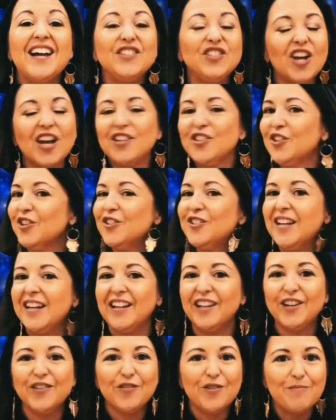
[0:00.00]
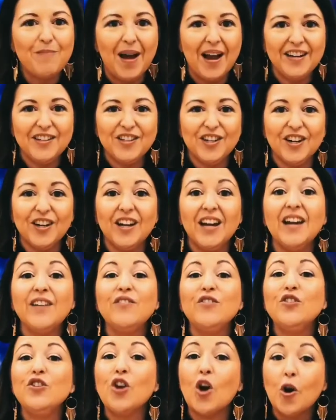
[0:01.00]
just your daily reminder if
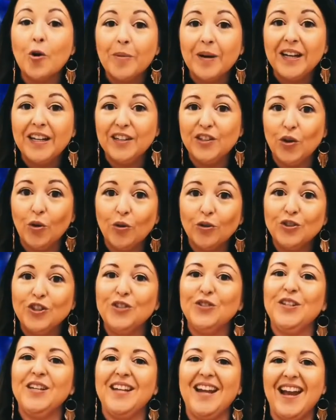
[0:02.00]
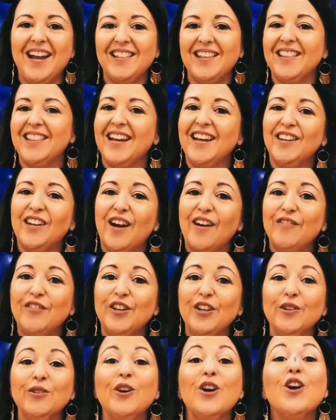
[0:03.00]
nobody told you today that they love
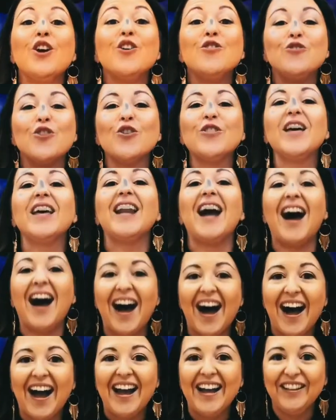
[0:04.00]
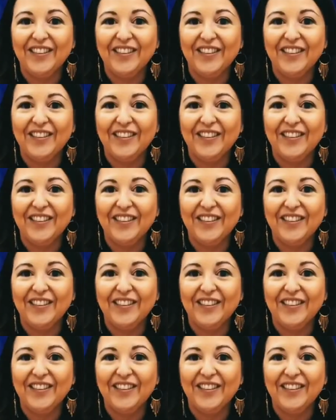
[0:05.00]
you, know that I